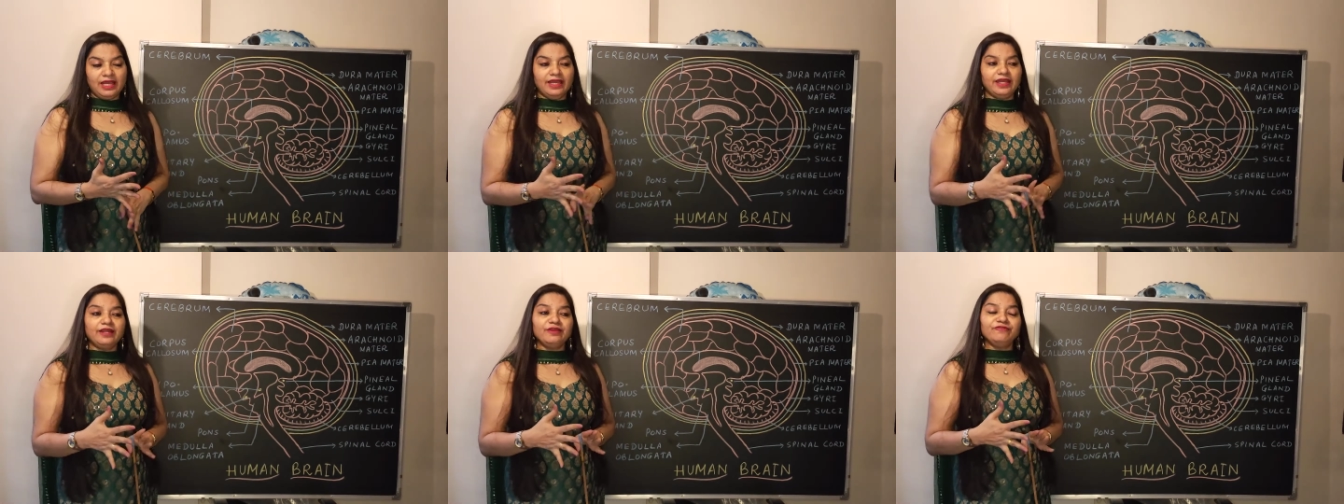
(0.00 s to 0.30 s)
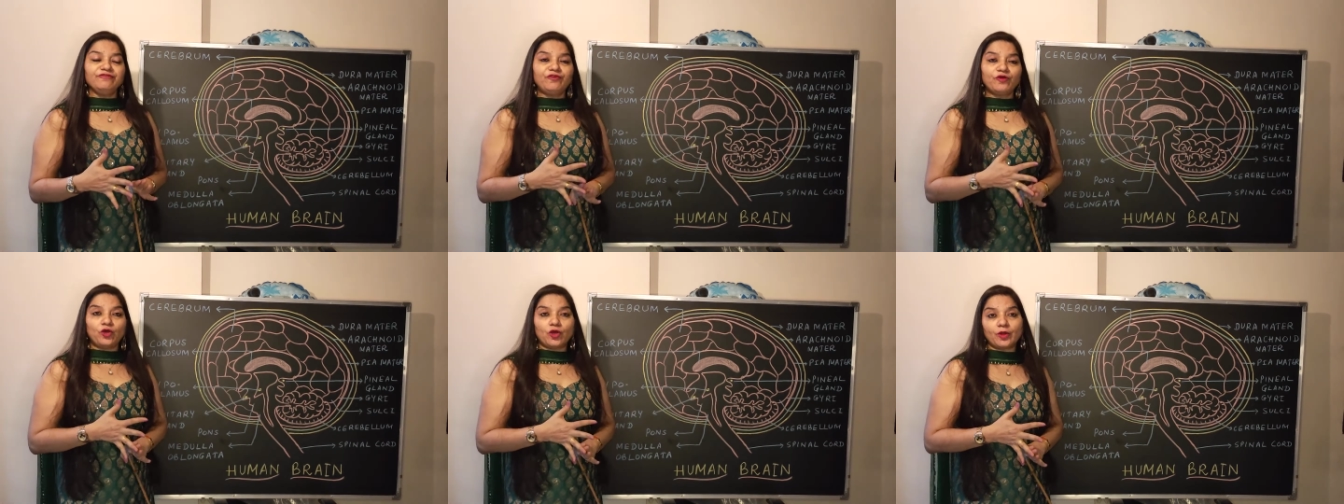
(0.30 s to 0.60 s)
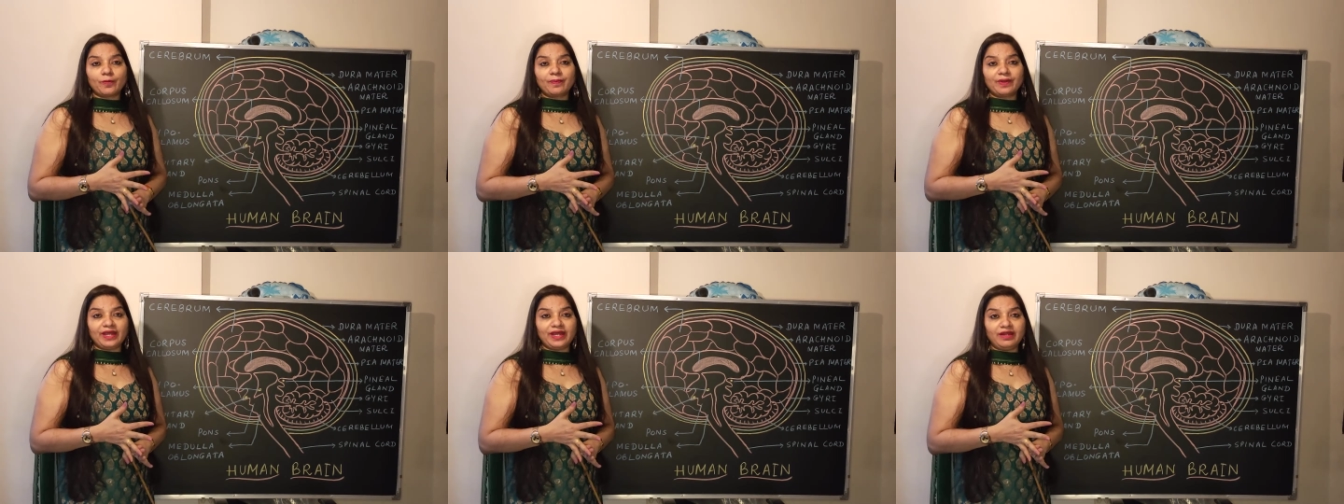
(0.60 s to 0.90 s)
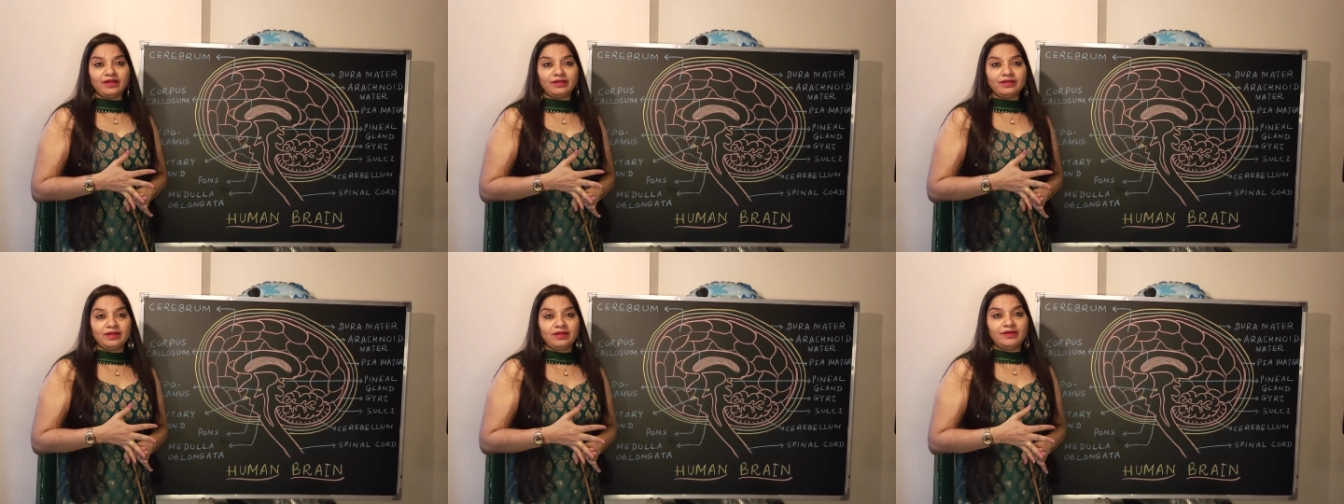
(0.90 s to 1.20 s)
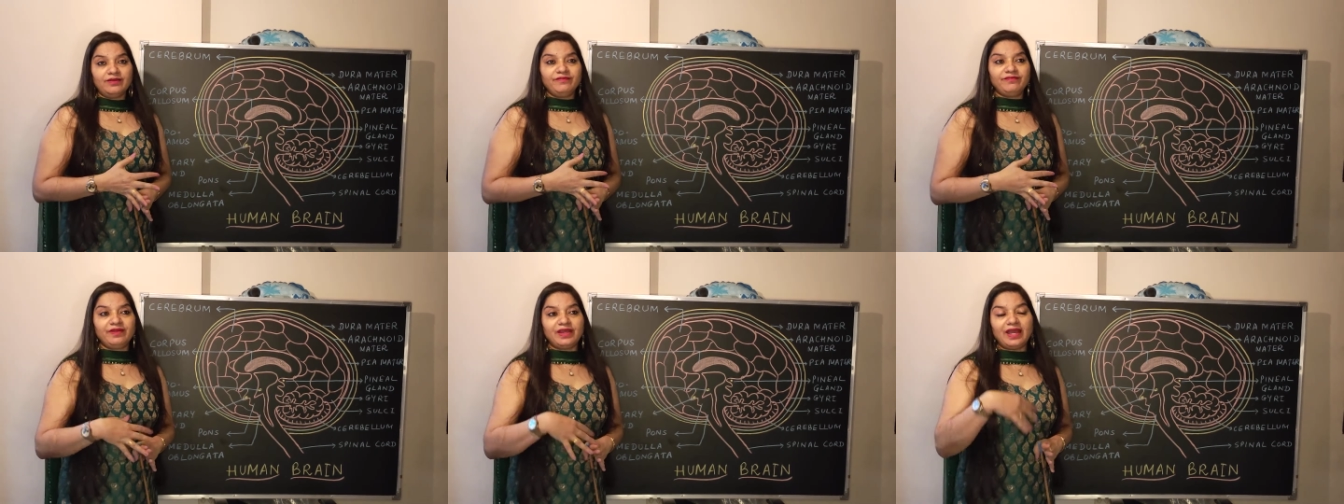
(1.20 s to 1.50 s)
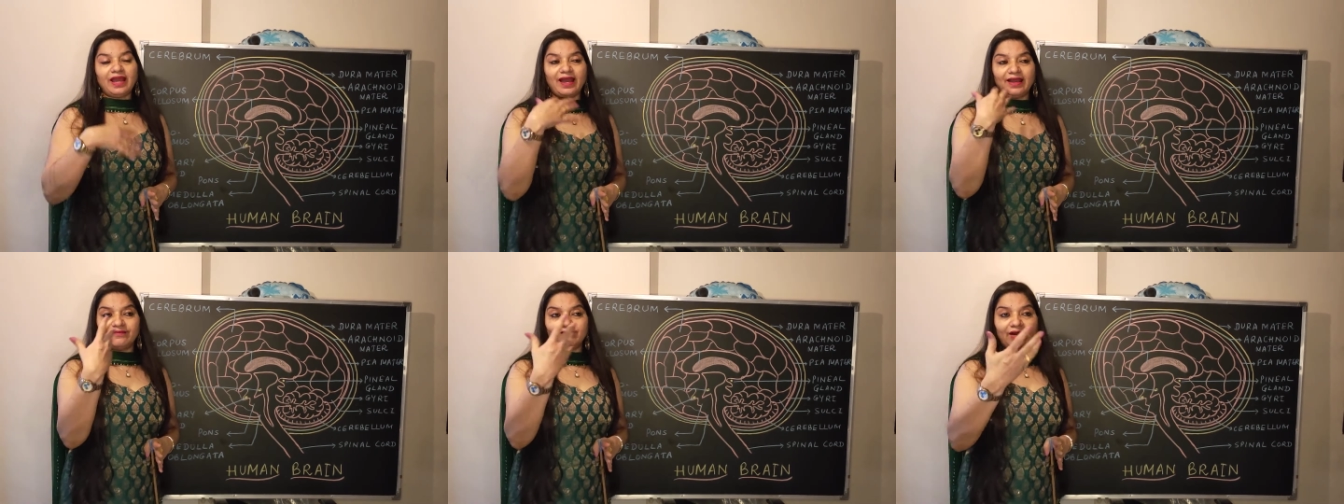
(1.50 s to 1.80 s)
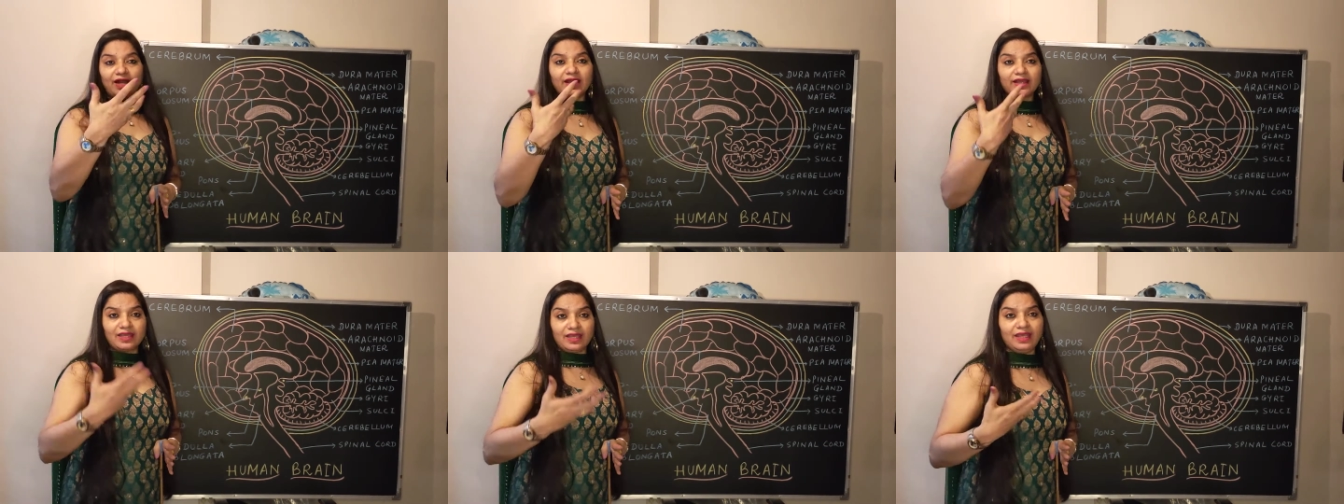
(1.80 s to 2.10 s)
In forebrain we have
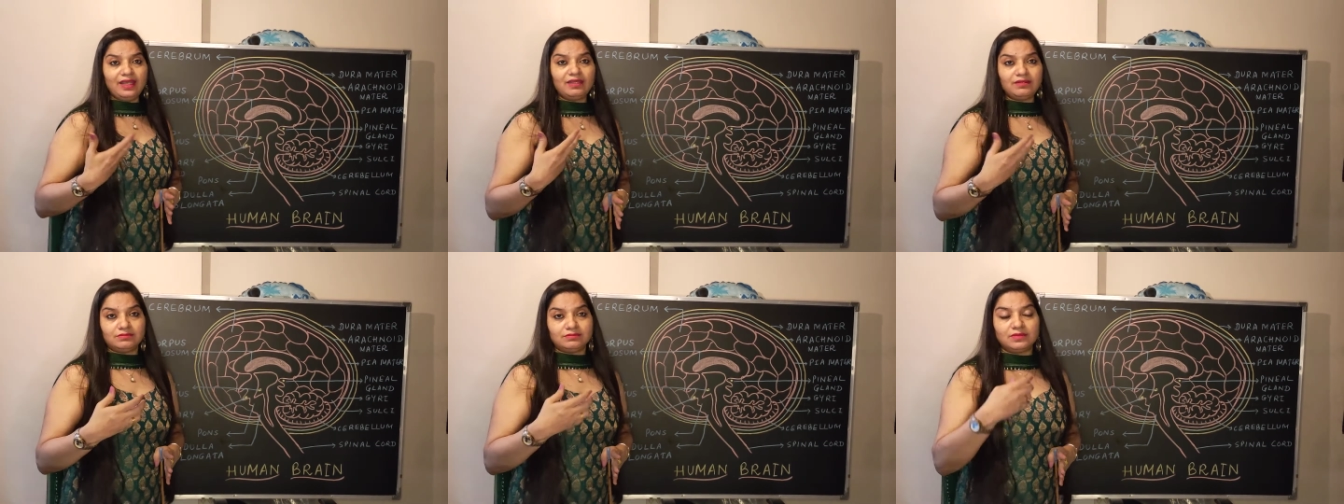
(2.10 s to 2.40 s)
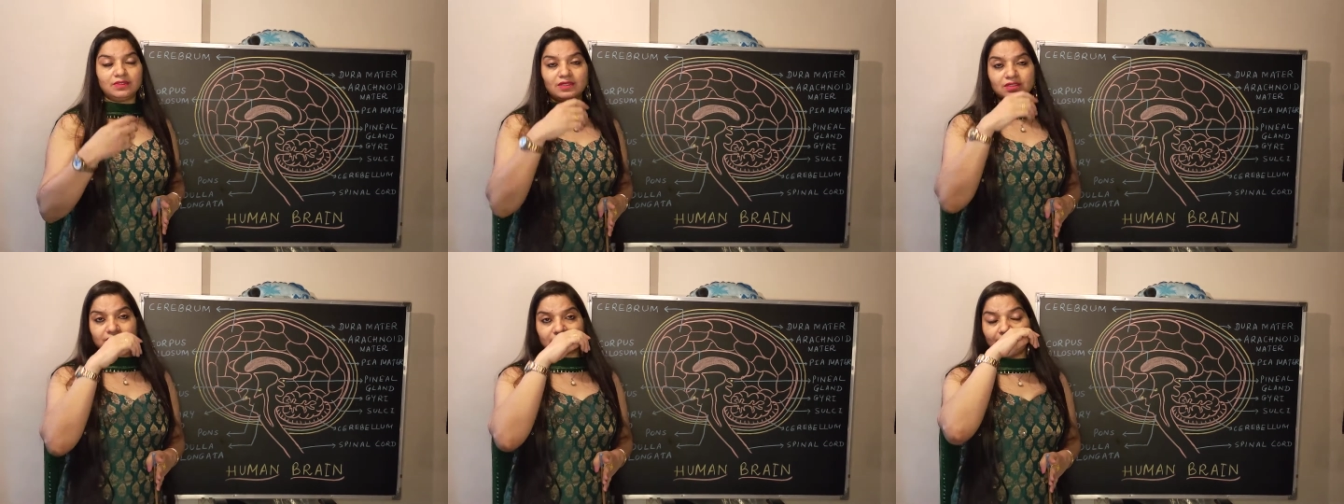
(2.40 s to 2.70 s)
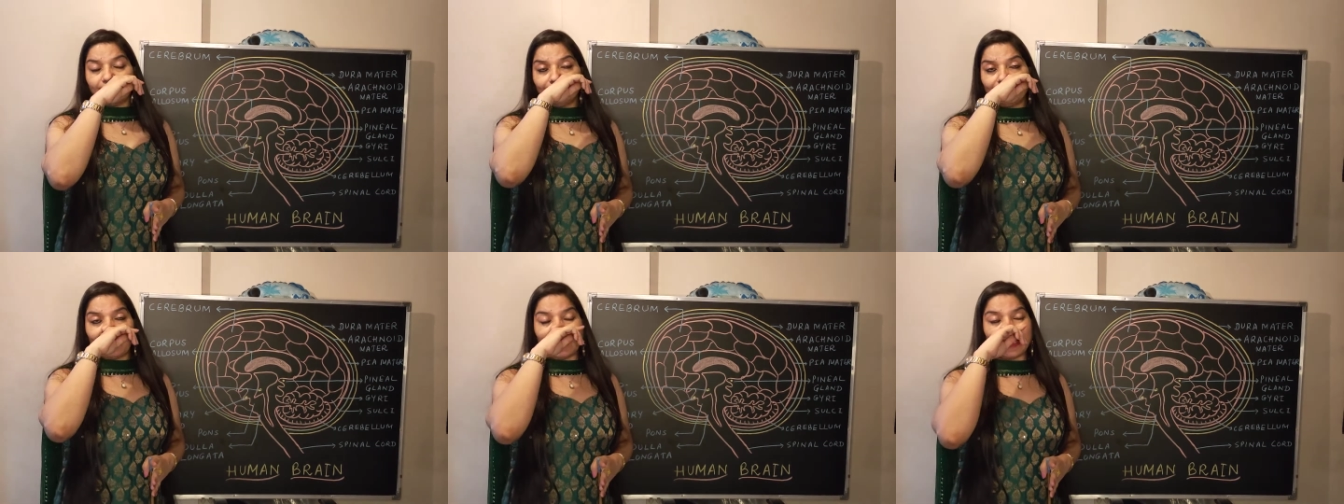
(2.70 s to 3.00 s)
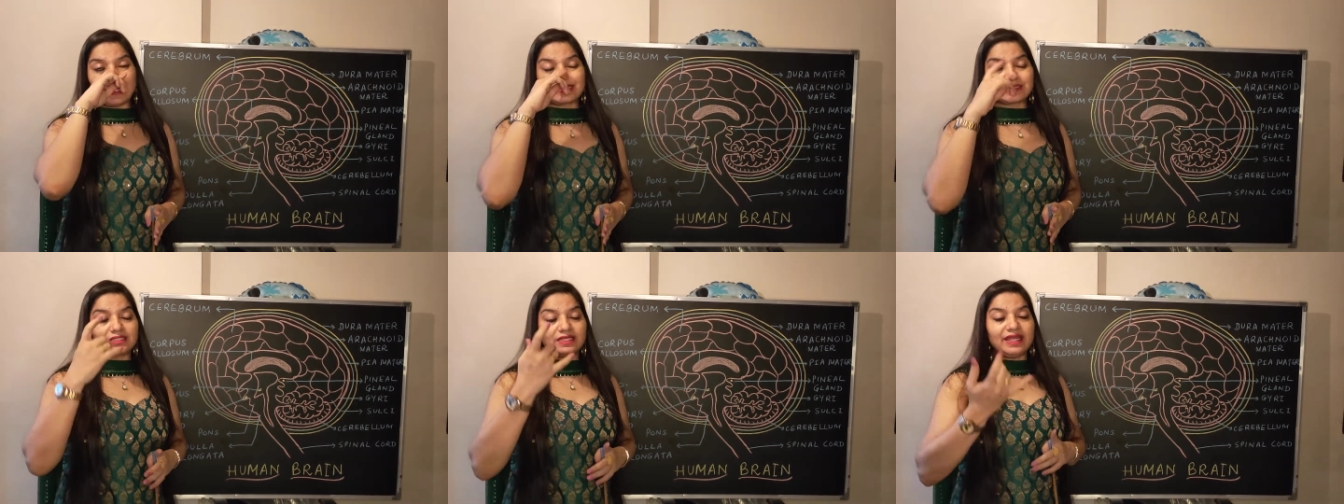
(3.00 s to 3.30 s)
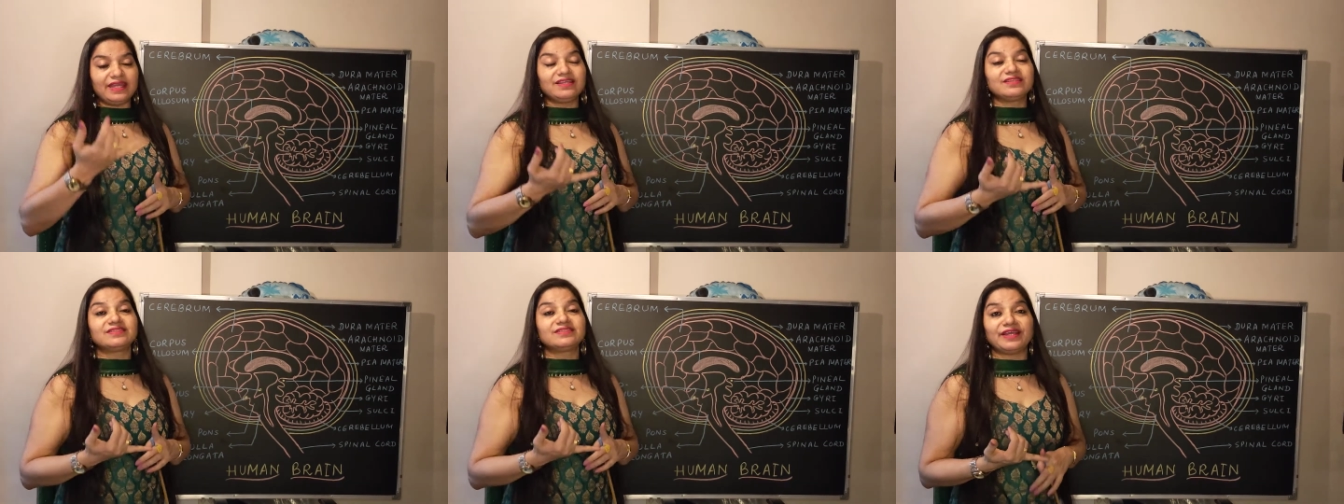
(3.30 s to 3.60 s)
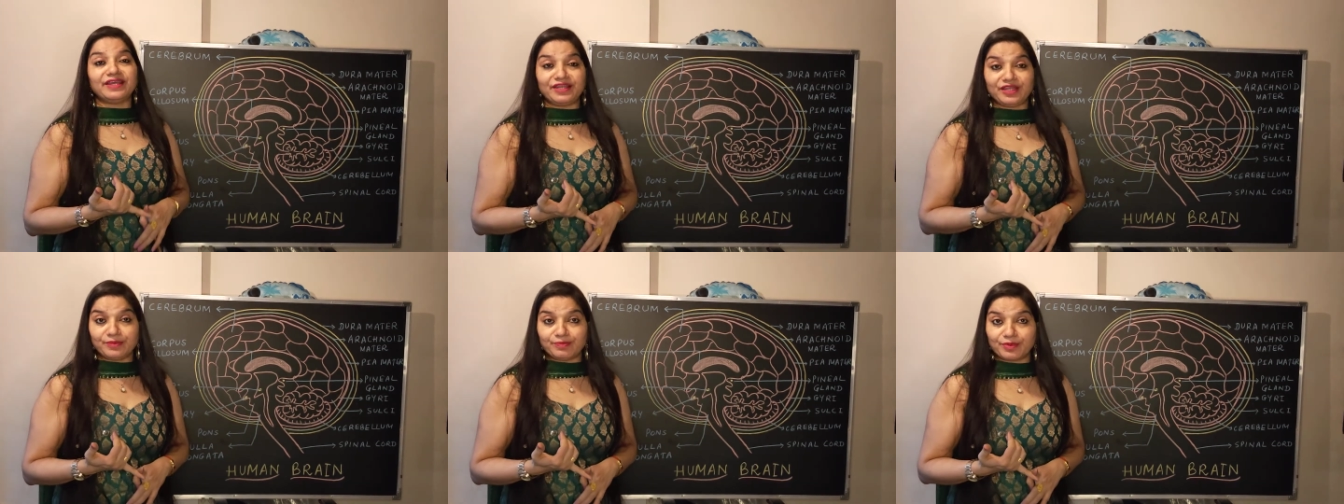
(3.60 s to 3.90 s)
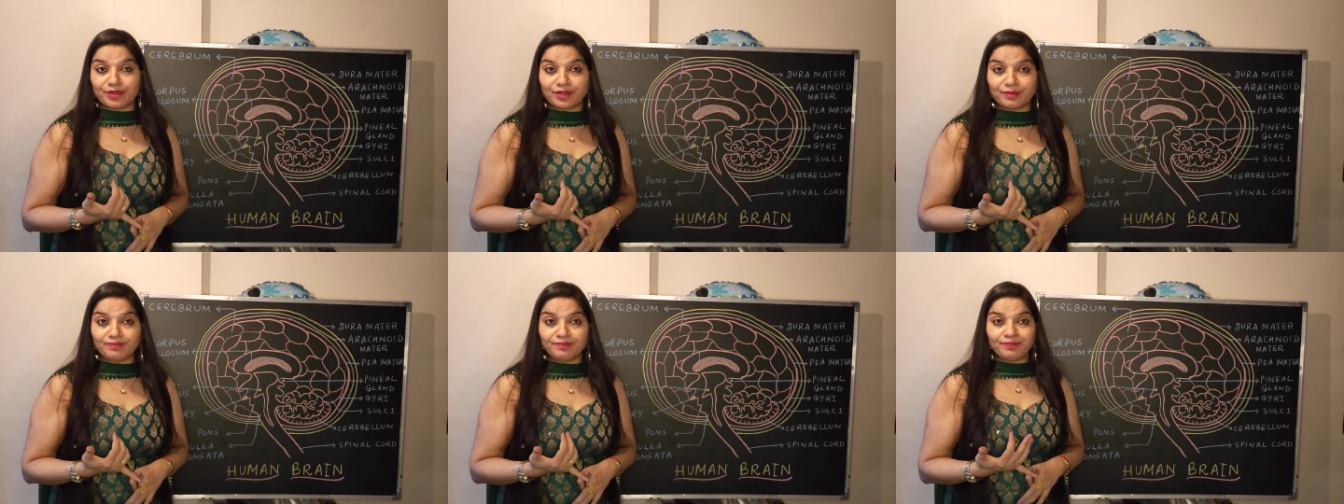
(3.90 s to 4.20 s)
again some parts like
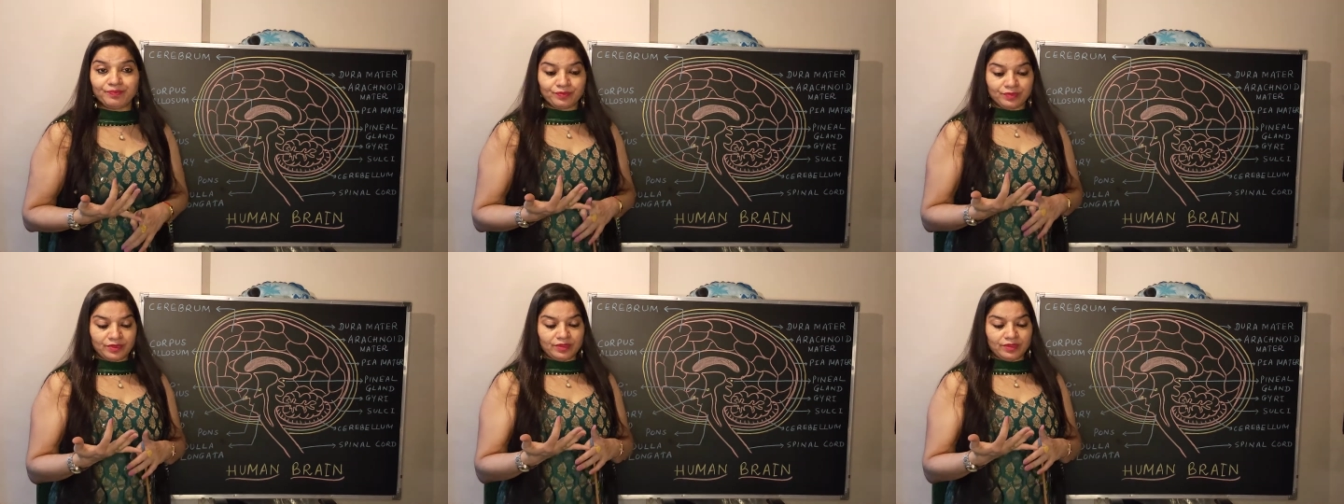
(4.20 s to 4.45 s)
cerebrum,